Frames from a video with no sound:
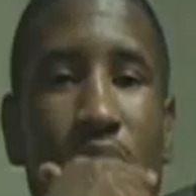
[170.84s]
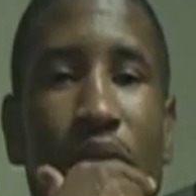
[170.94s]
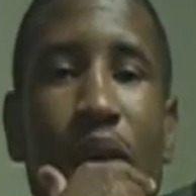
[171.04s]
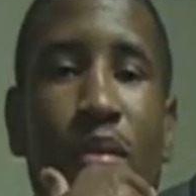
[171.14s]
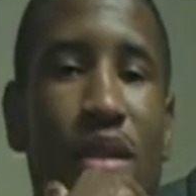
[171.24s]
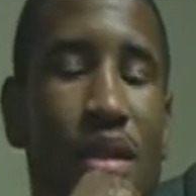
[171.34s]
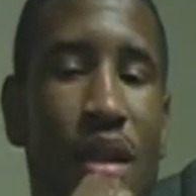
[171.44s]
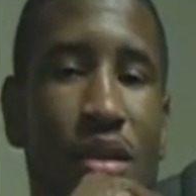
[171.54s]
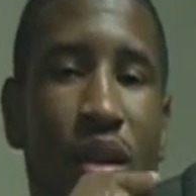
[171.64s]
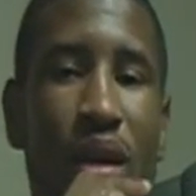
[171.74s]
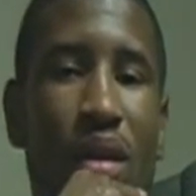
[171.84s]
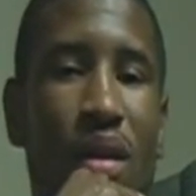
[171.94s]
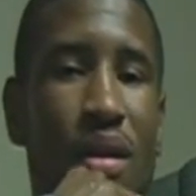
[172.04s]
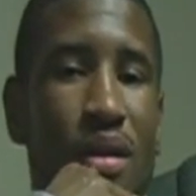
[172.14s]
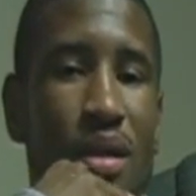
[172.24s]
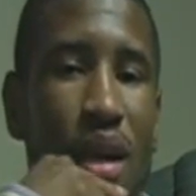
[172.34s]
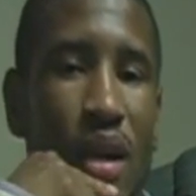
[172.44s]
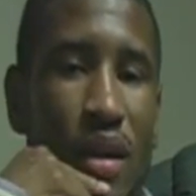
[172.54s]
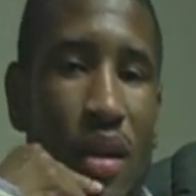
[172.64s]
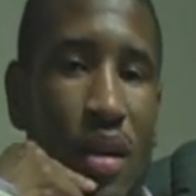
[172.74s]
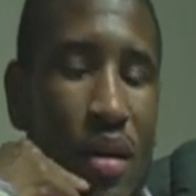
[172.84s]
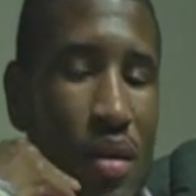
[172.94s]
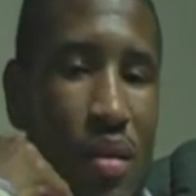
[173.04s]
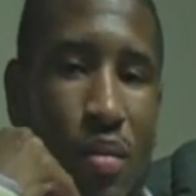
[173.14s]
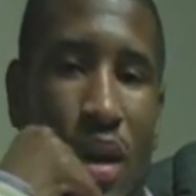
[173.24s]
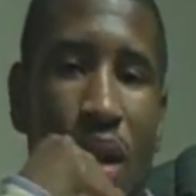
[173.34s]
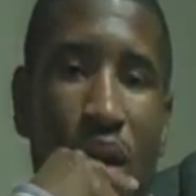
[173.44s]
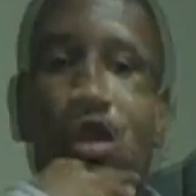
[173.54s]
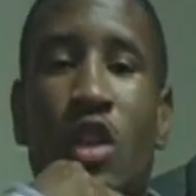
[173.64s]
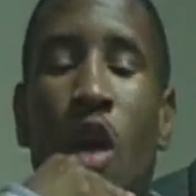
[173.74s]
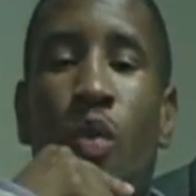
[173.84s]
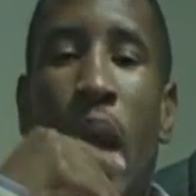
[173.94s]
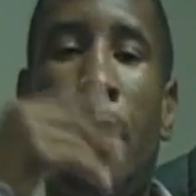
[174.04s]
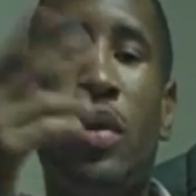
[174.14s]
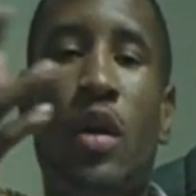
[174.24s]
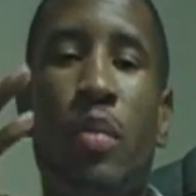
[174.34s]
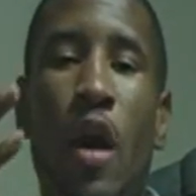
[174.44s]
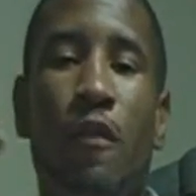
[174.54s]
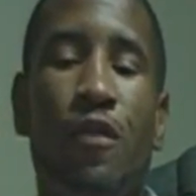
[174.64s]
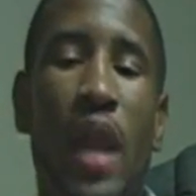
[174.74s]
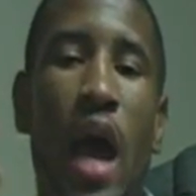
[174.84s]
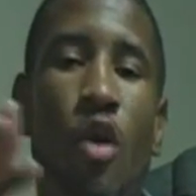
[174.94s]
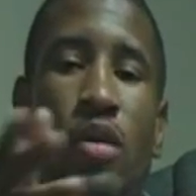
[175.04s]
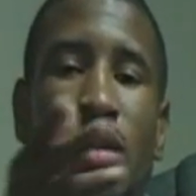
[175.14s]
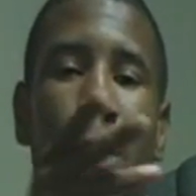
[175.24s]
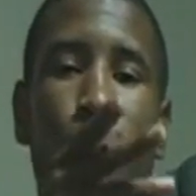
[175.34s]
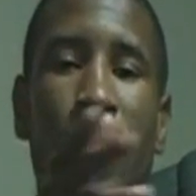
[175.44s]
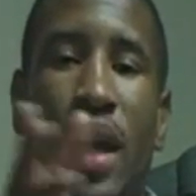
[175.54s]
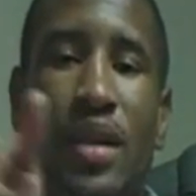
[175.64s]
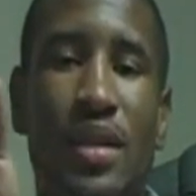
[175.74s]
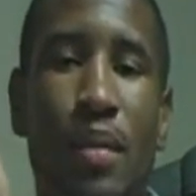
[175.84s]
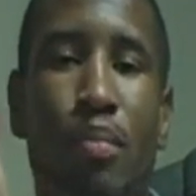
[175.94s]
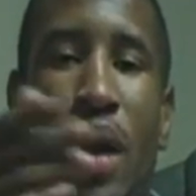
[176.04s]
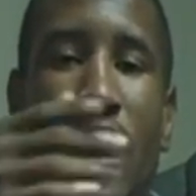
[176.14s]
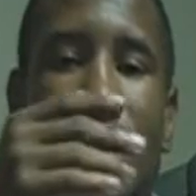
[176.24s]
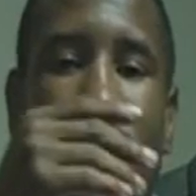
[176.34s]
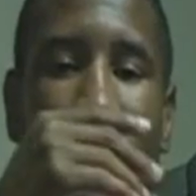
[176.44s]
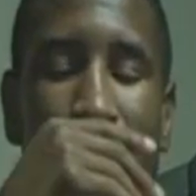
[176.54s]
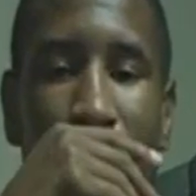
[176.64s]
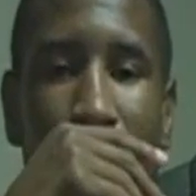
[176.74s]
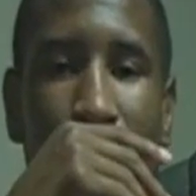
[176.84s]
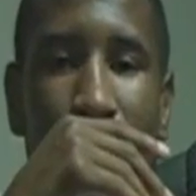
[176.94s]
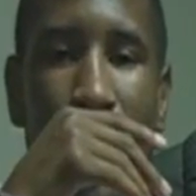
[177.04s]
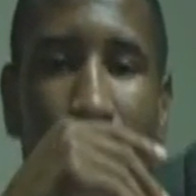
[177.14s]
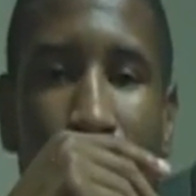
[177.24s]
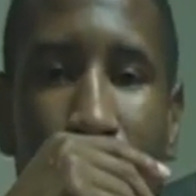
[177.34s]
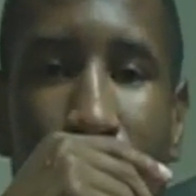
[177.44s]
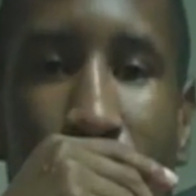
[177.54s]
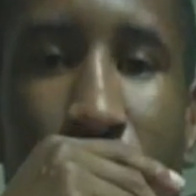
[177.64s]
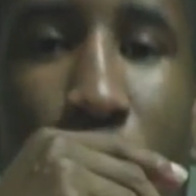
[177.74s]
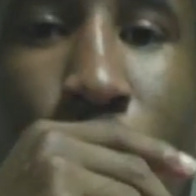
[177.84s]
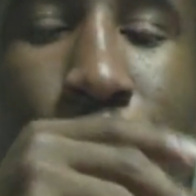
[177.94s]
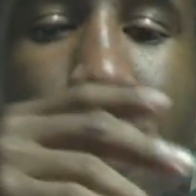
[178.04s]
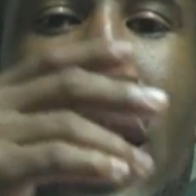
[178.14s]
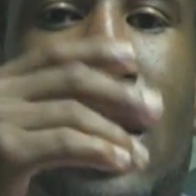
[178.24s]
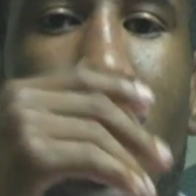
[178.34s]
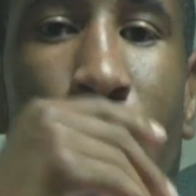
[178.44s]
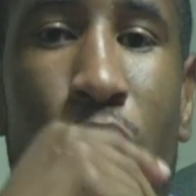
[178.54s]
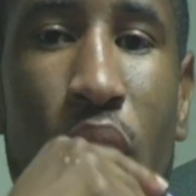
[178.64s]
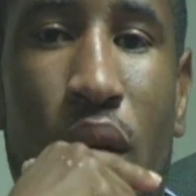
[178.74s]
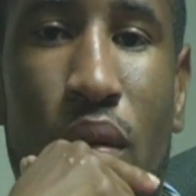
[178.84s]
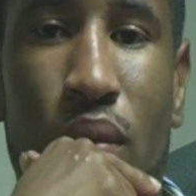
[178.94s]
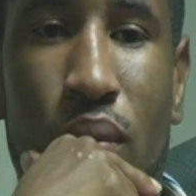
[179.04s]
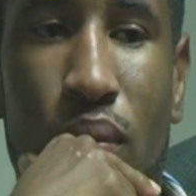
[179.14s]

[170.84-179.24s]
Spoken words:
To keep this shit straight hood, it's like, man, start rapping about flowers and bees and bunnies and shit. Like, nigga, that would fit y'all better.